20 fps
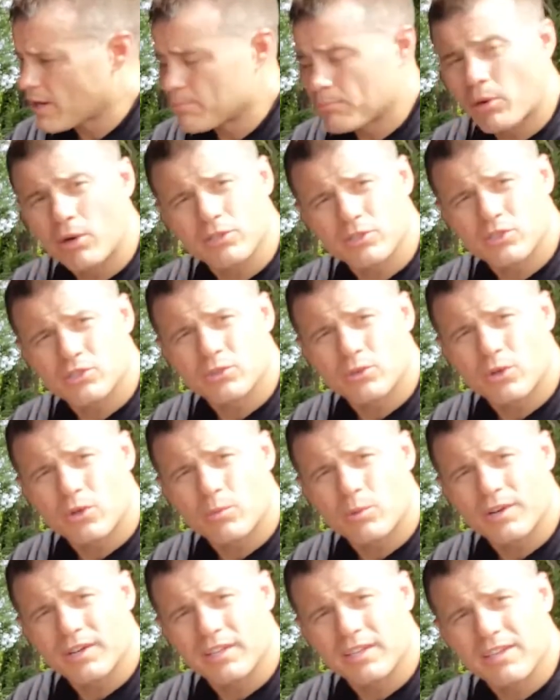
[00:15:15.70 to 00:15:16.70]
parts store,
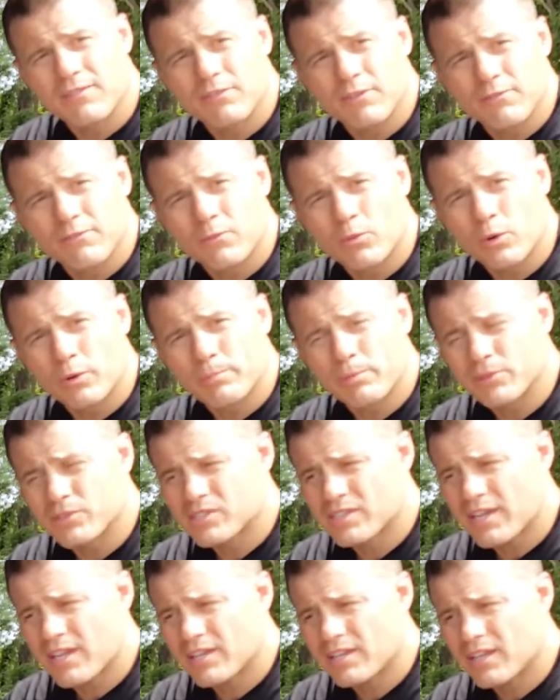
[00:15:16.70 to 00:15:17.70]
we're going to give you
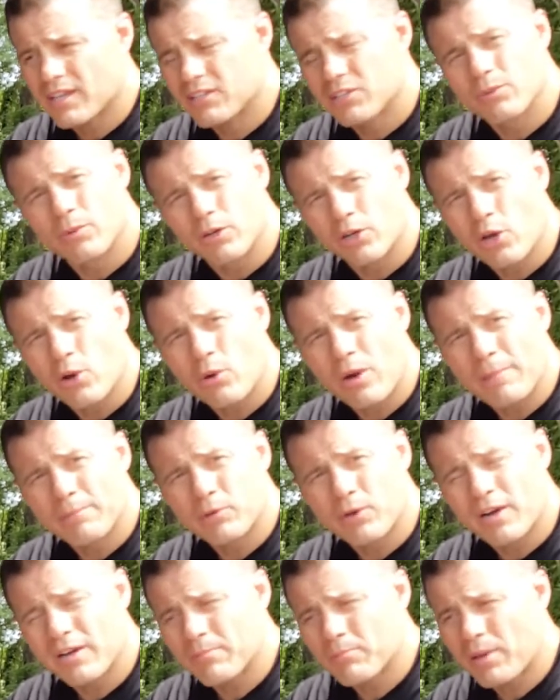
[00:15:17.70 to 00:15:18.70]
4% into a co-op
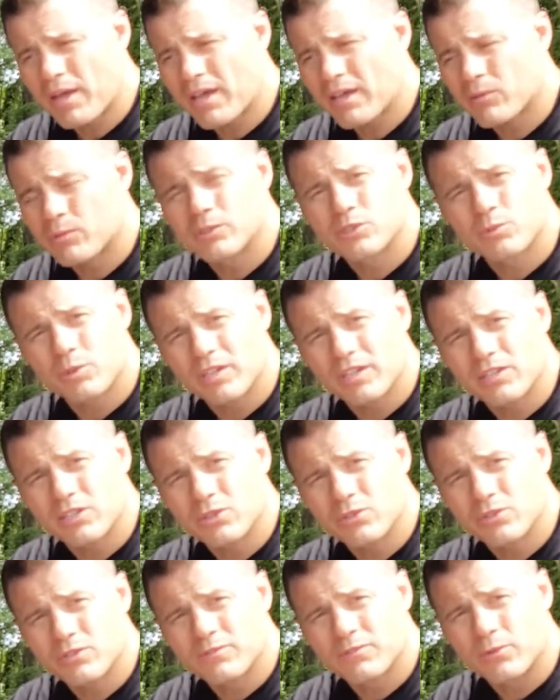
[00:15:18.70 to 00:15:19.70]
credit bank, which we can
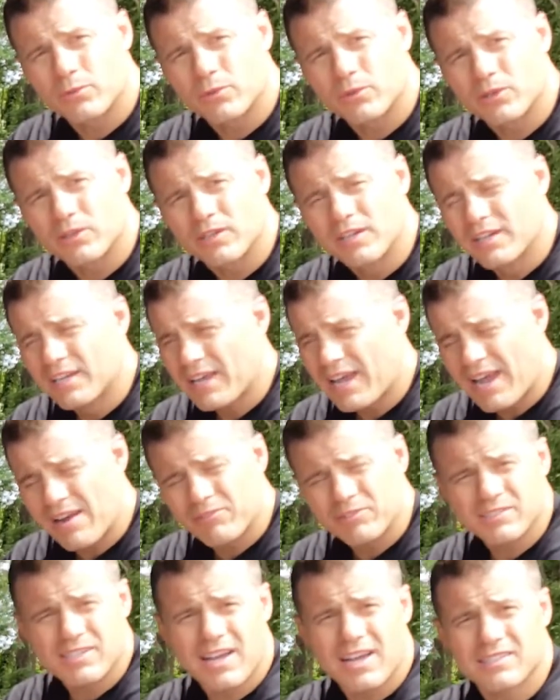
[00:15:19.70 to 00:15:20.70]
use for
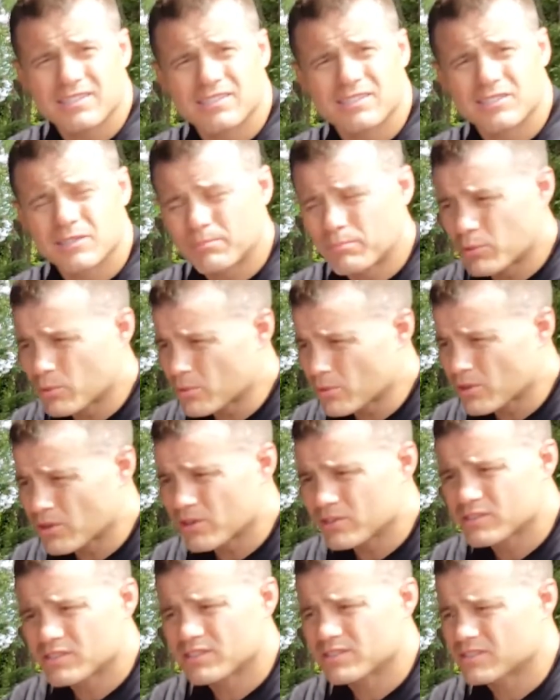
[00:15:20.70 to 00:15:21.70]
advertising
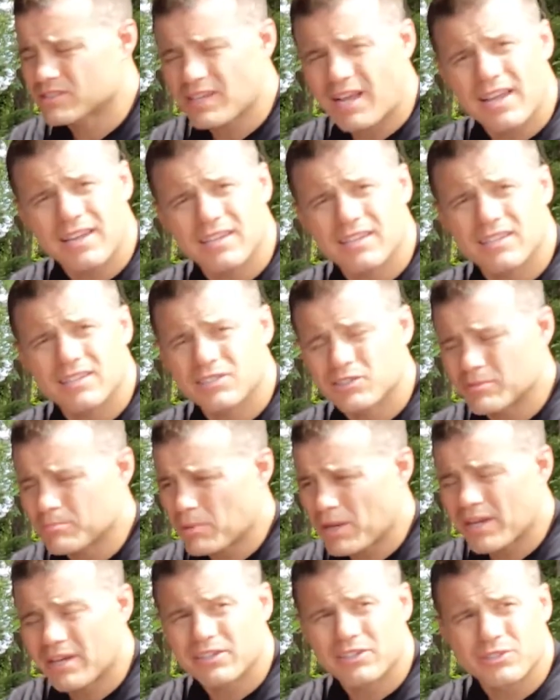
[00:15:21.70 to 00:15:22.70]
supports and signage and
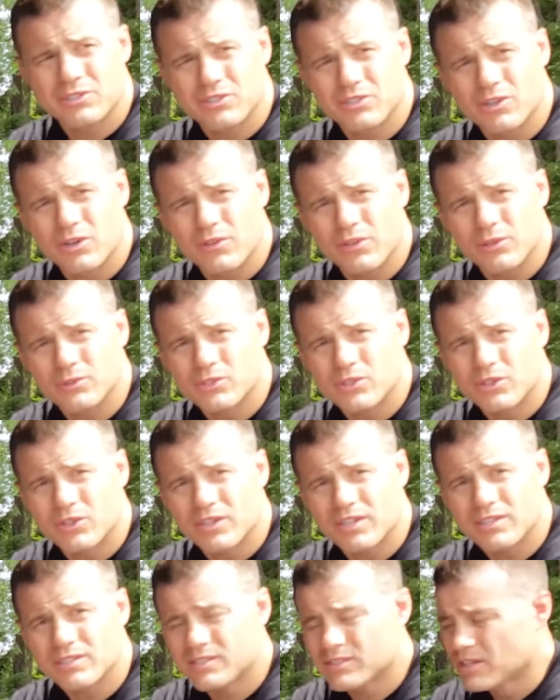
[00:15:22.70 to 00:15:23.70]
banners and all those
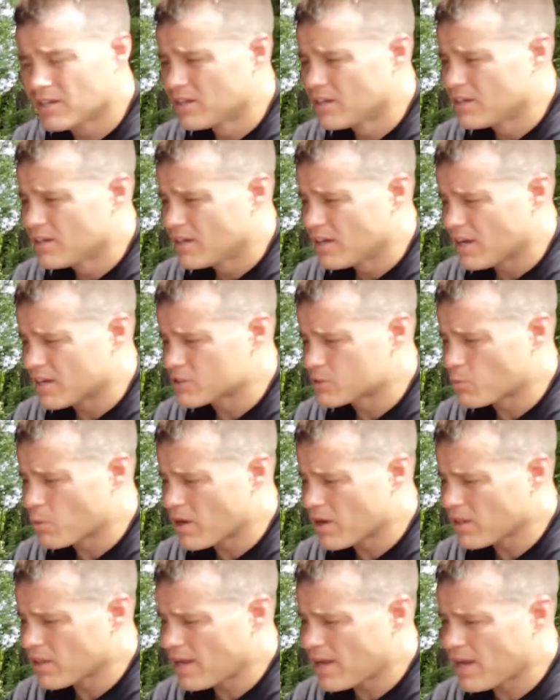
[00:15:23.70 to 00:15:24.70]
goodies. As
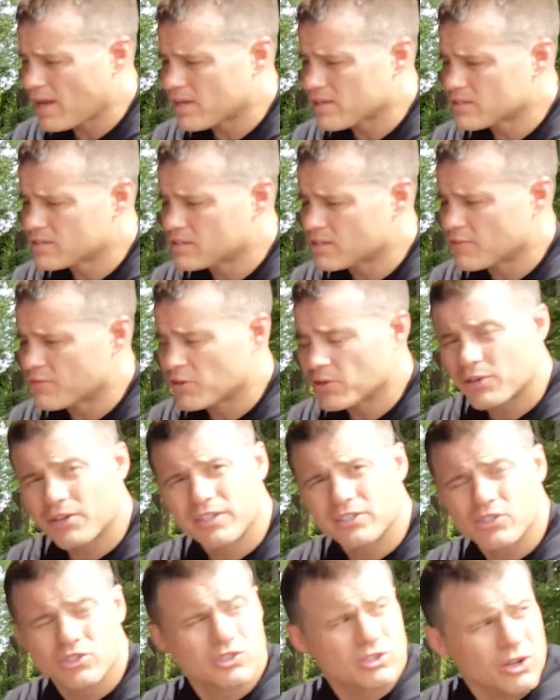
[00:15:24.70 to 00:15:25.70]
well as if you're an
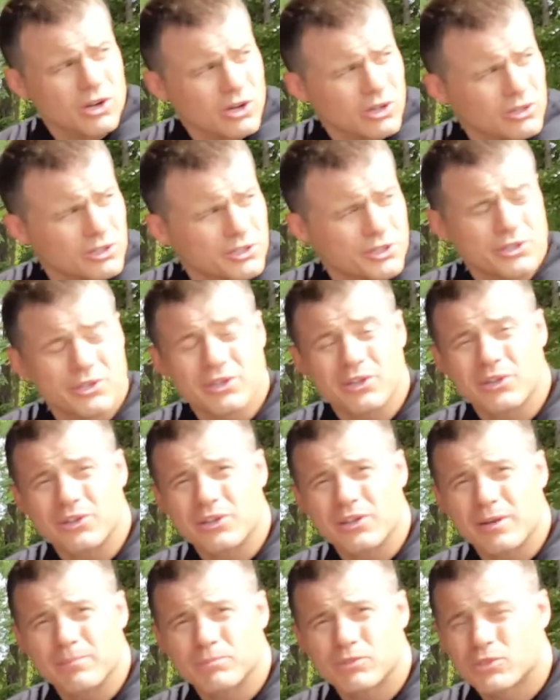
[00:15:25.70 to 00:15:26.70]
installer, you can
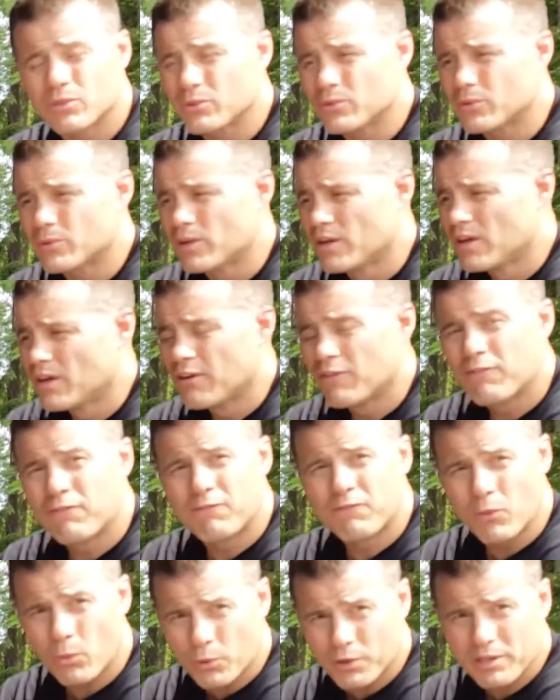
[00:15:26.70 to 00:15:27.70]
earn up to
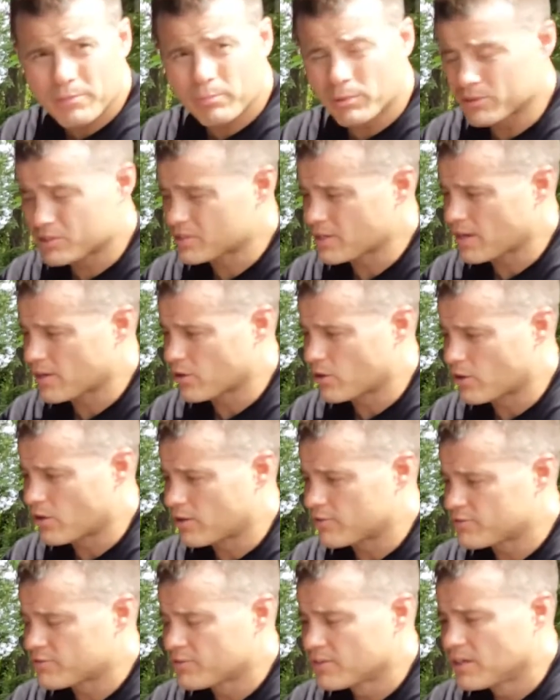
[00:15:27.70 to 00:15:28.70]
40%
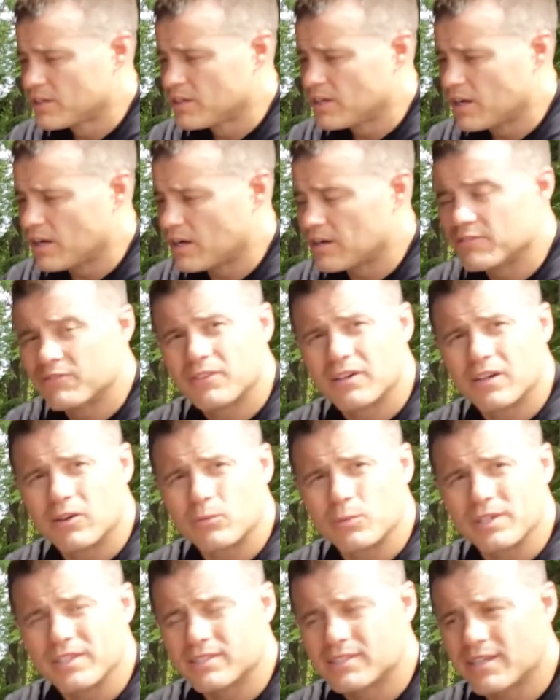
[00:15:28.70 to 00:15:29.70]
off of
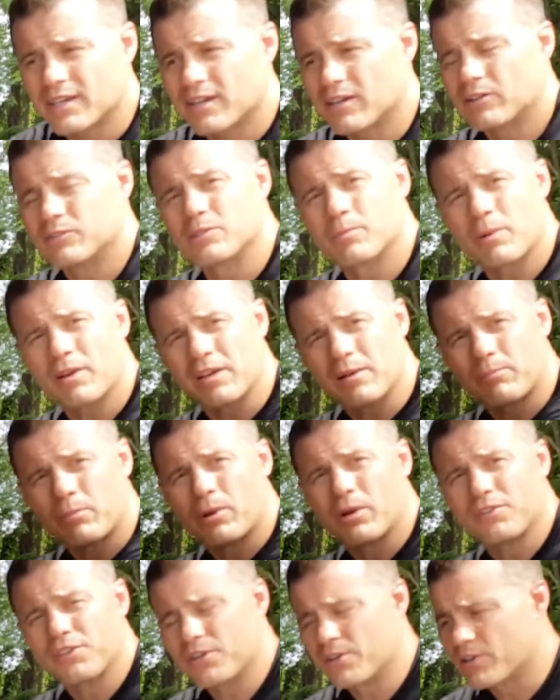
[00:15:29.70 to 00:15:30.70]
retail, depending
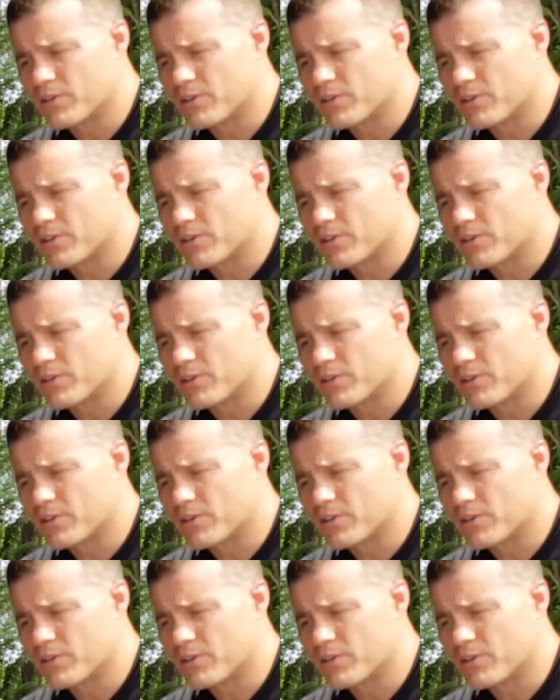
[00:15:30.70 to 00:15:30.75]
upon